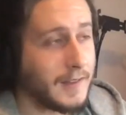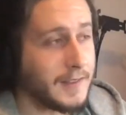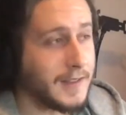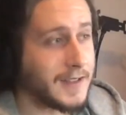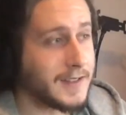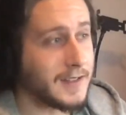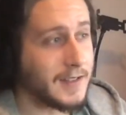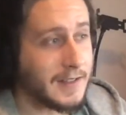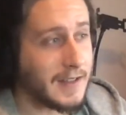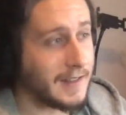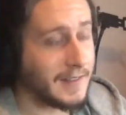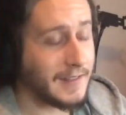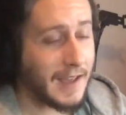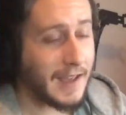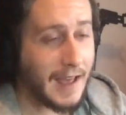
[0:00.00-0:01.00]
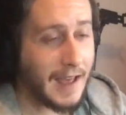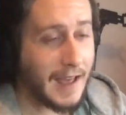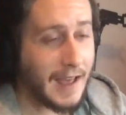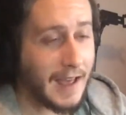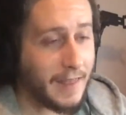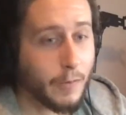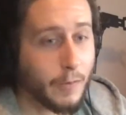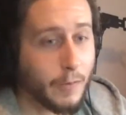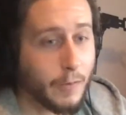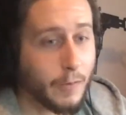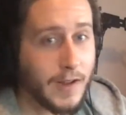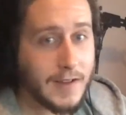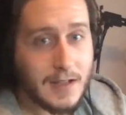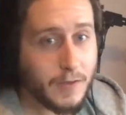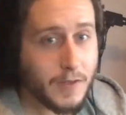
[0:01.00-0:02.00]
Tesla that they had
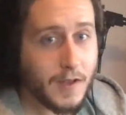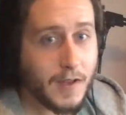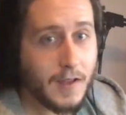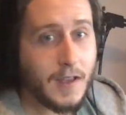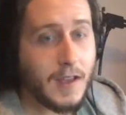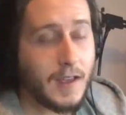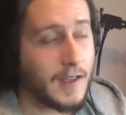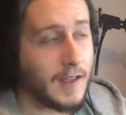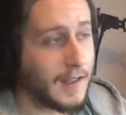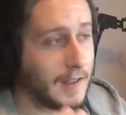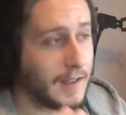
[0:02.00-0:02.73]
hearings and everything.